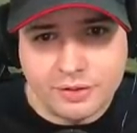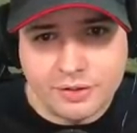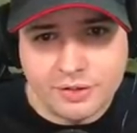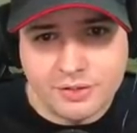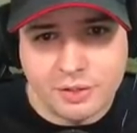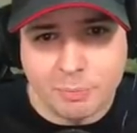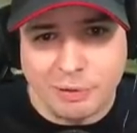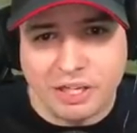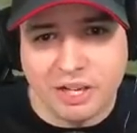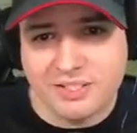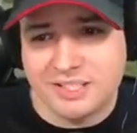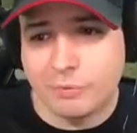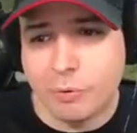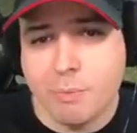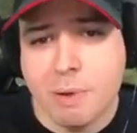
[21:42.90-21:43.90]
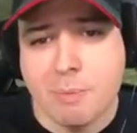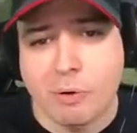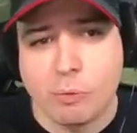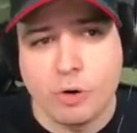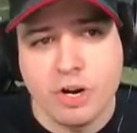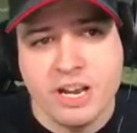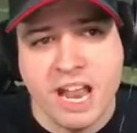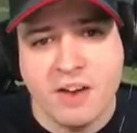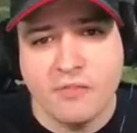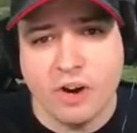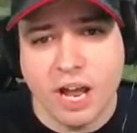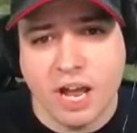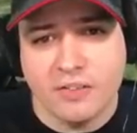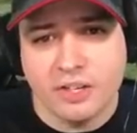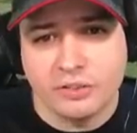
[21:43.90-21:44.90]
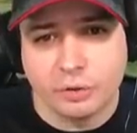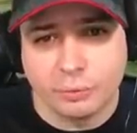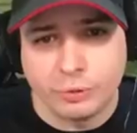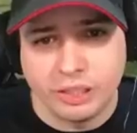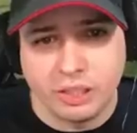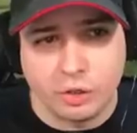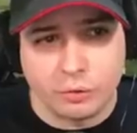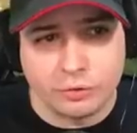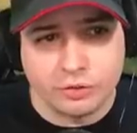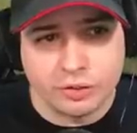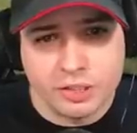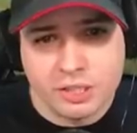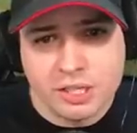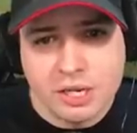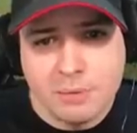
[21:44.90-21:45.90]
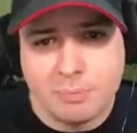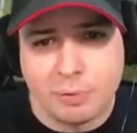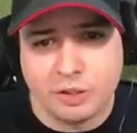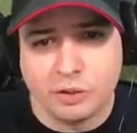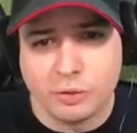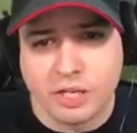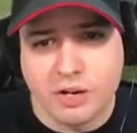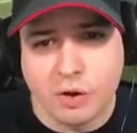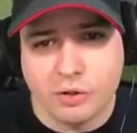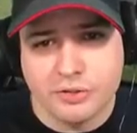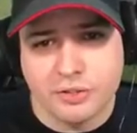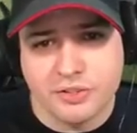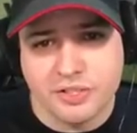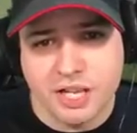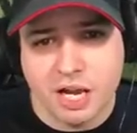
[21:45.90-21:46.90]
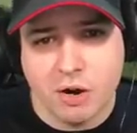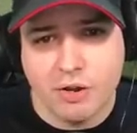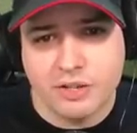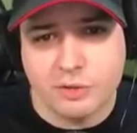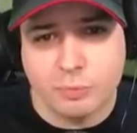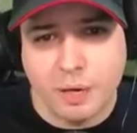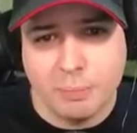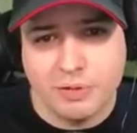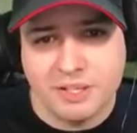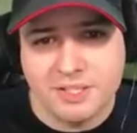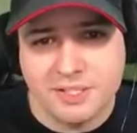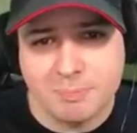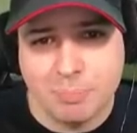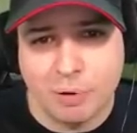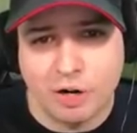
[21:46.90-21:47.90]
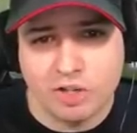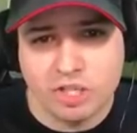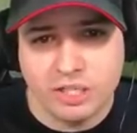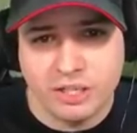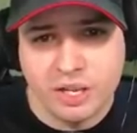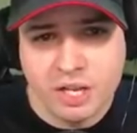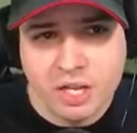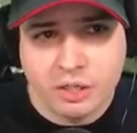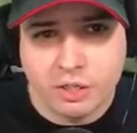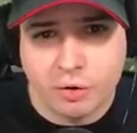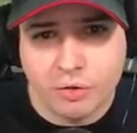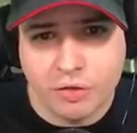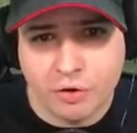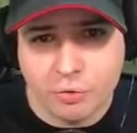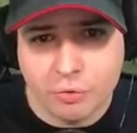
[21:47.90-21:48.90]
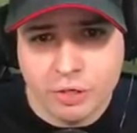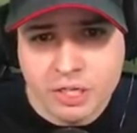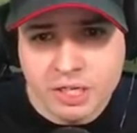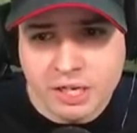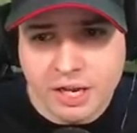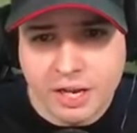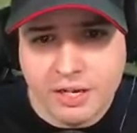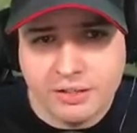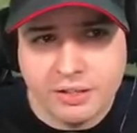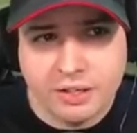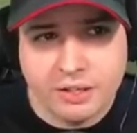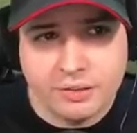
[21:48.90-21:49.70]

So because, remember, we're never having to reload. But you can also see how his weapons partially go through. And,